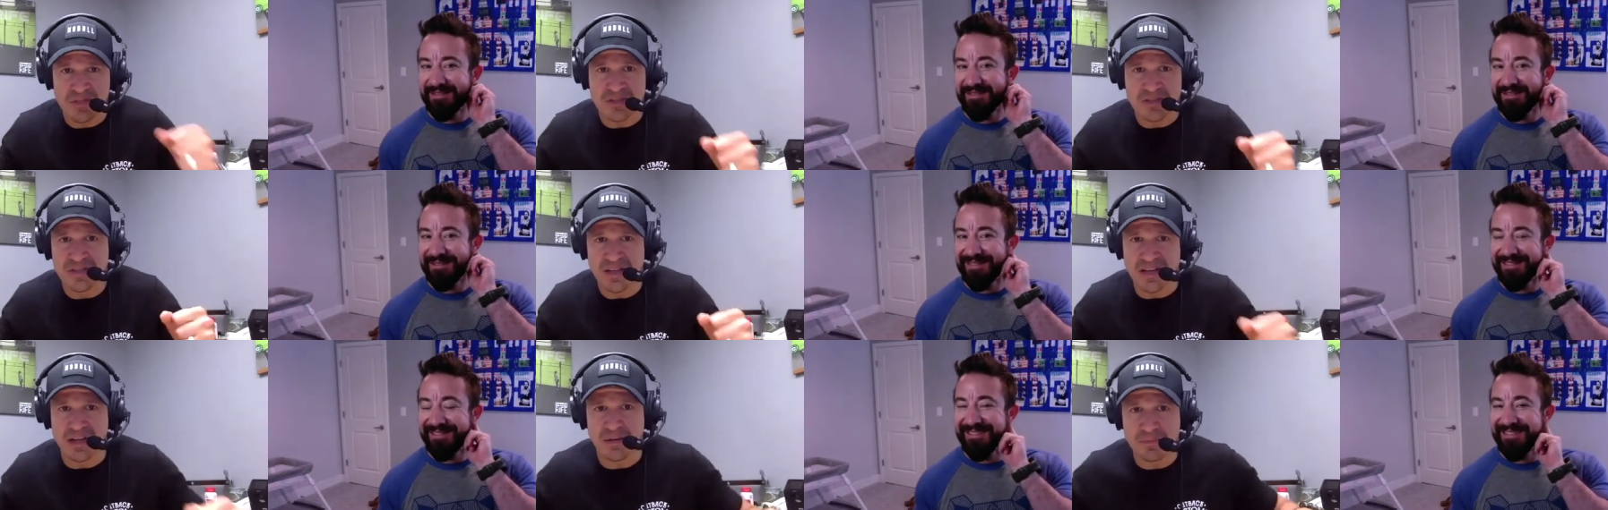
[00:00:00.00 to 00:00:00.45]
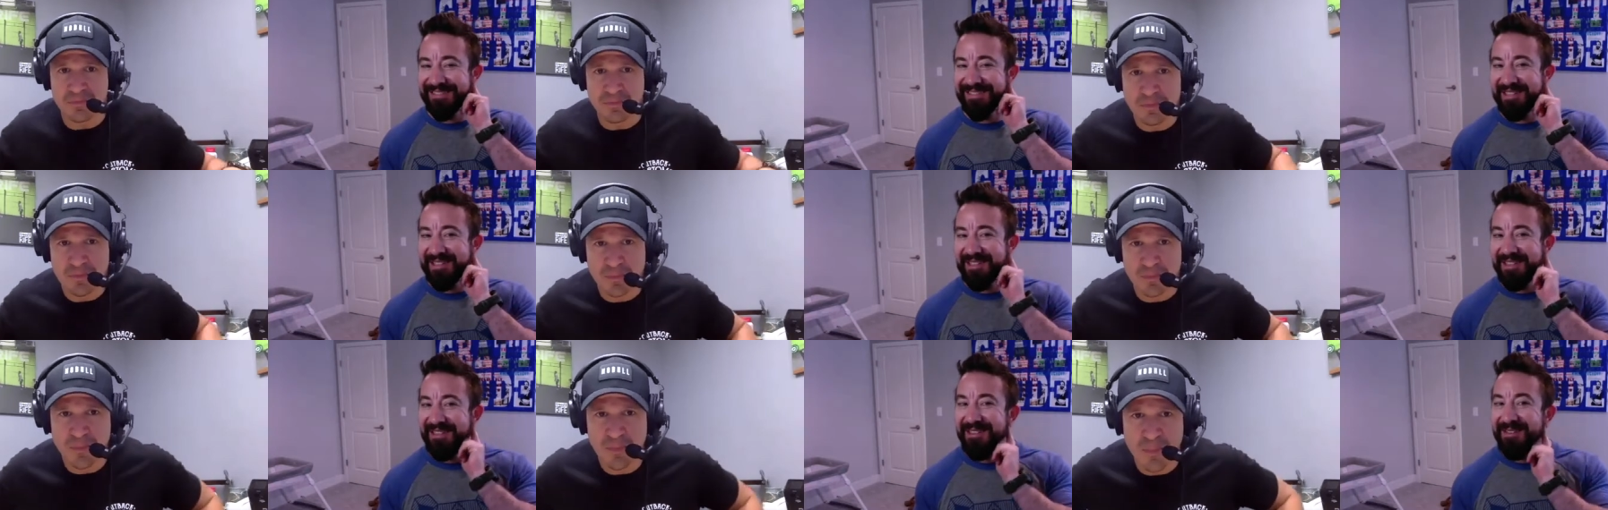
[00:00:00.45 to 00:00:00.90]
Speaker 1: like
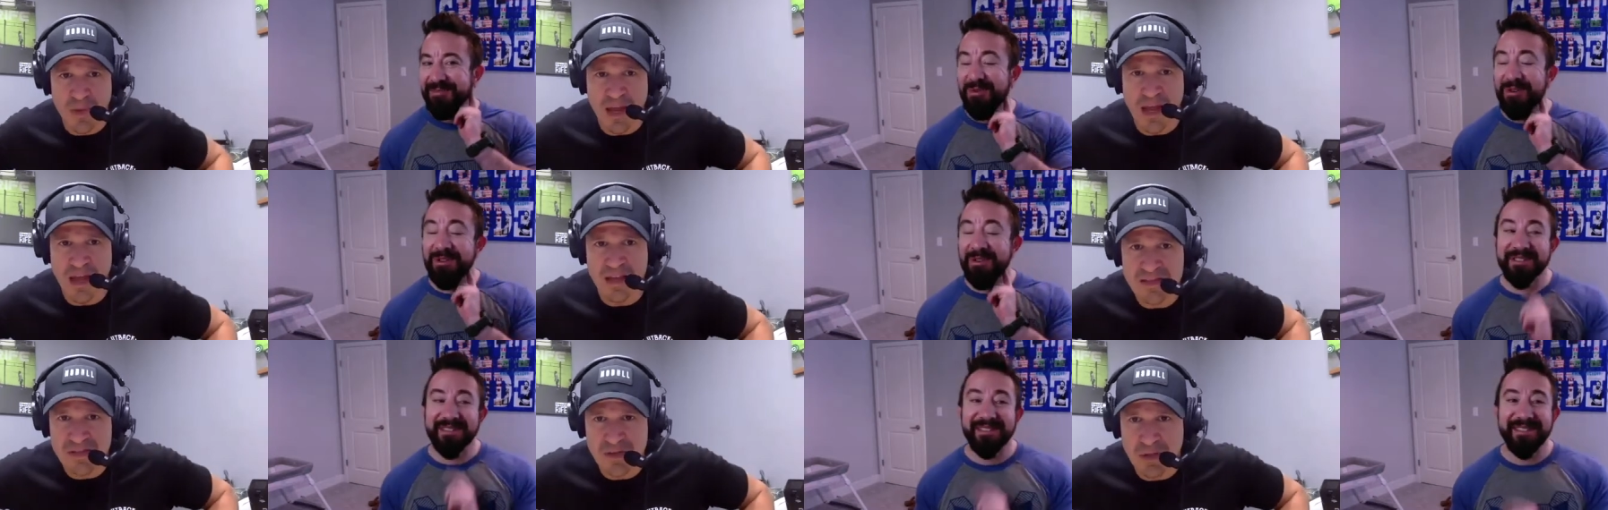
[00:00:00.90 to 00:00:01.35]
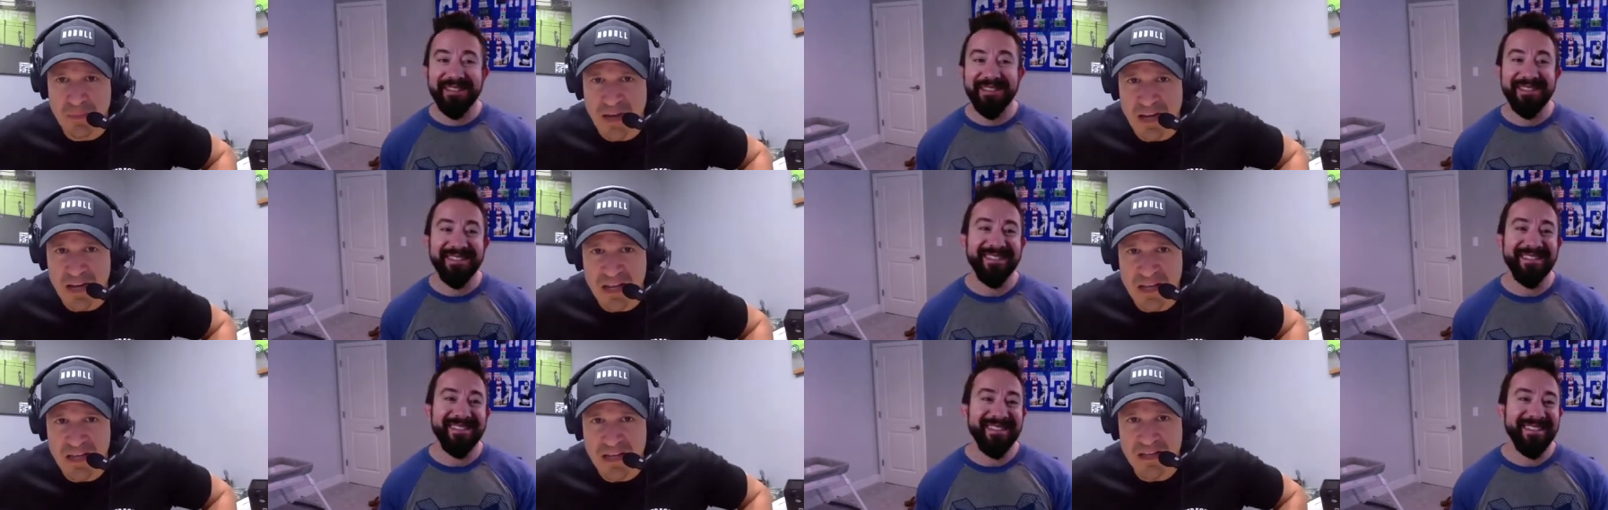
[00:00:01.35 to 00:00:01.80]
hands on my
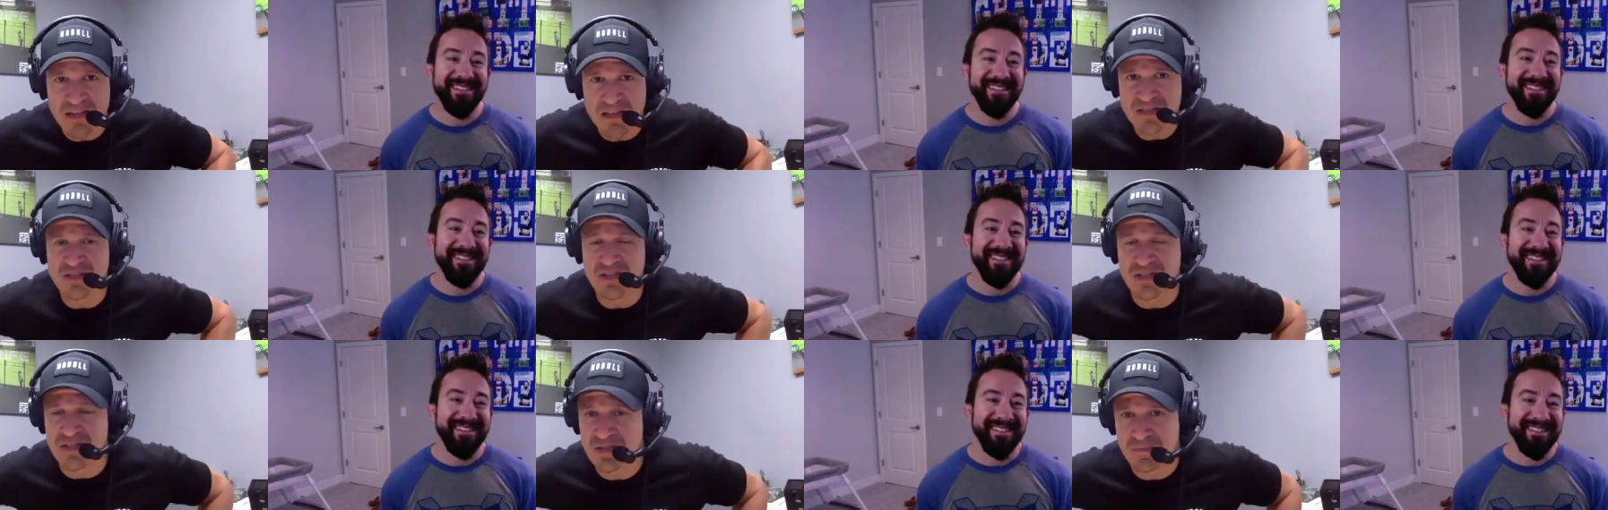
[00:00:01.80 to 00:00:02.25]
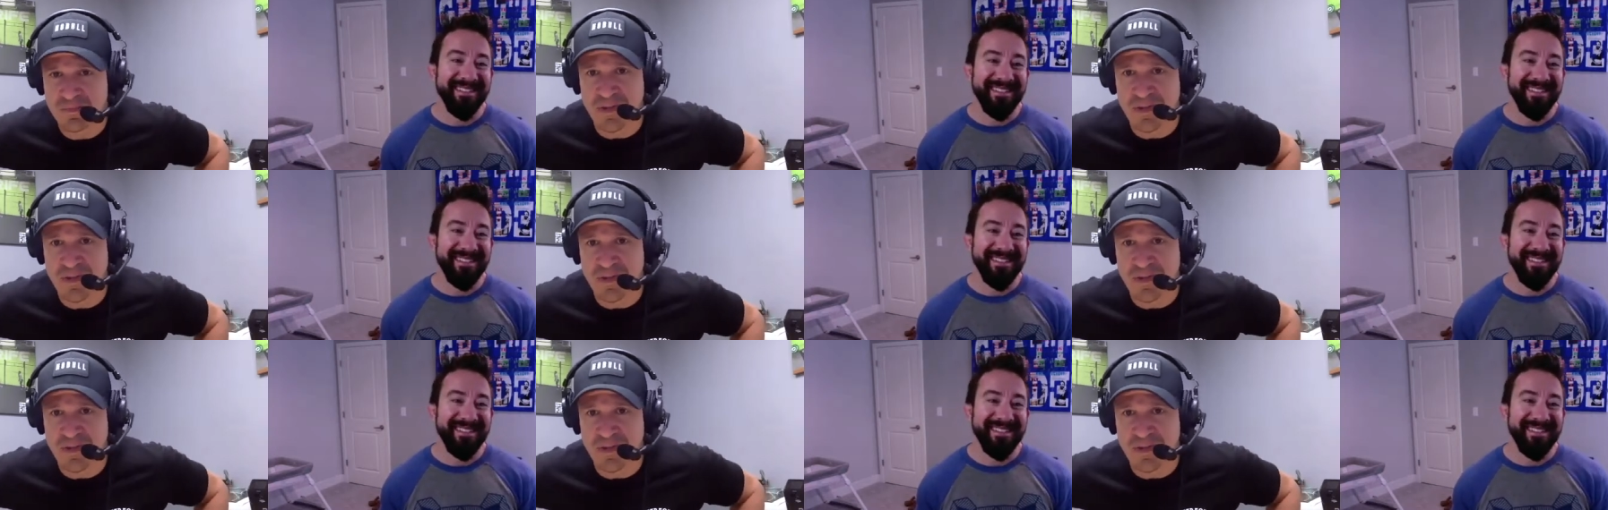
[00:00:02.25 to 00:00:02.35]
knees, just